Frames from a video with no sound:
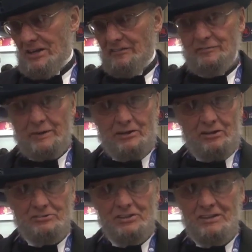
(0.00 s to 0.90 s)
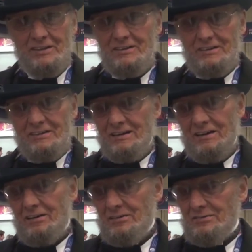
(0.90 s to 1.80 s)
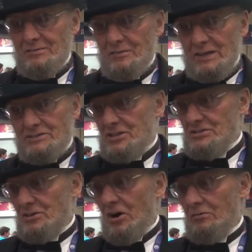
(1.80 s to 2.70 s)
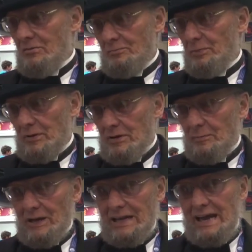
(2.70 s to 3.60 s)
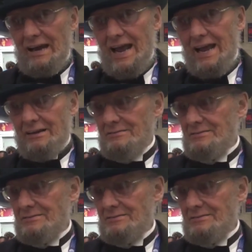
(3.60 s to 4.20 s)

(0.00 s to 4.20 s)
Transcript: stuff because uh, it's just gone completely out of hand.